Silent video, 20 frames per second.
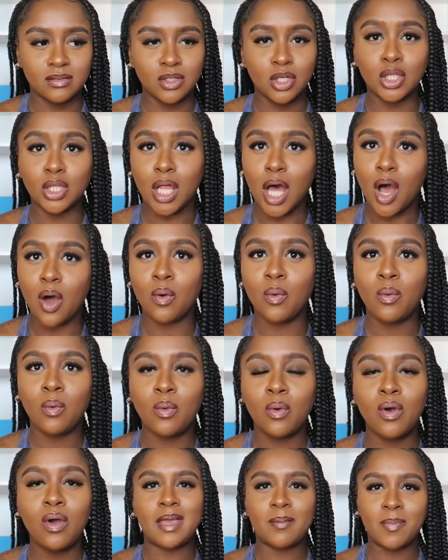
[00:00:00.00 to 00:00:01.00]
glow,
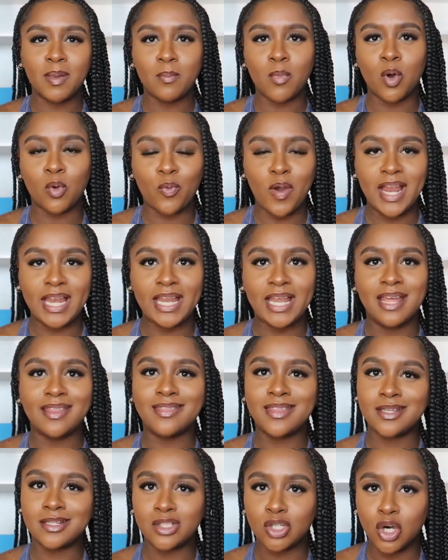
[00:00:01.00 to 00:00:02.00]
like be more radiant
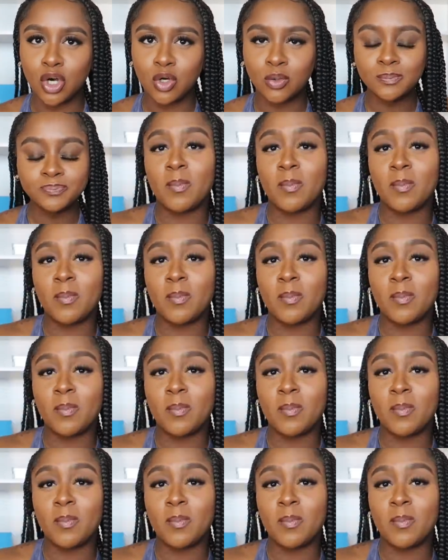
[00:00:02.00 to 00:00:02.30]
than dull.